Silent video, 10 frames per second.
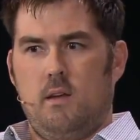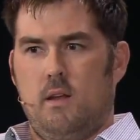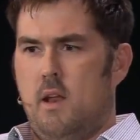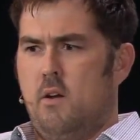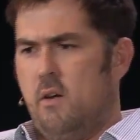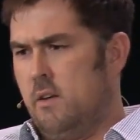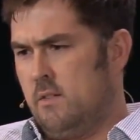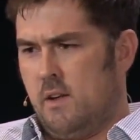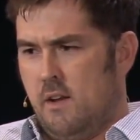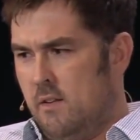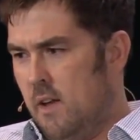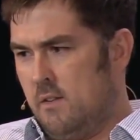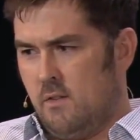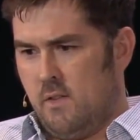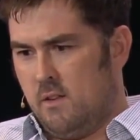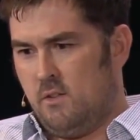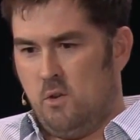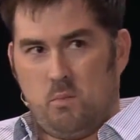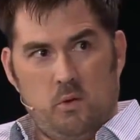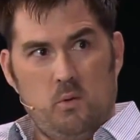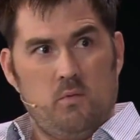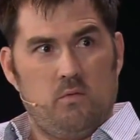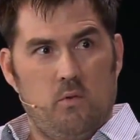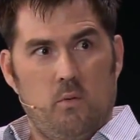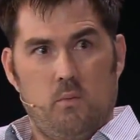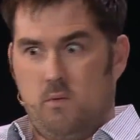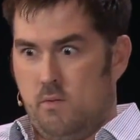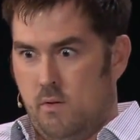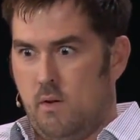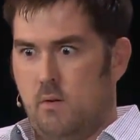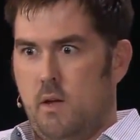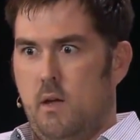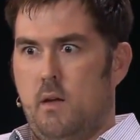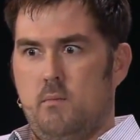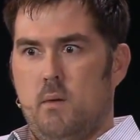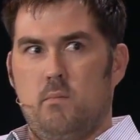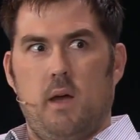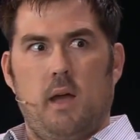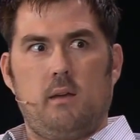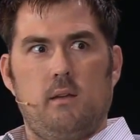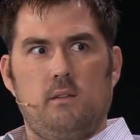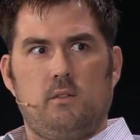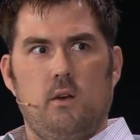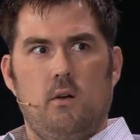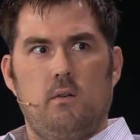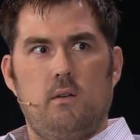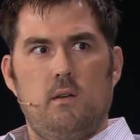I don't know. I just kind of takes on that superhuman form. You're just like, okay, I'm back. Let's go.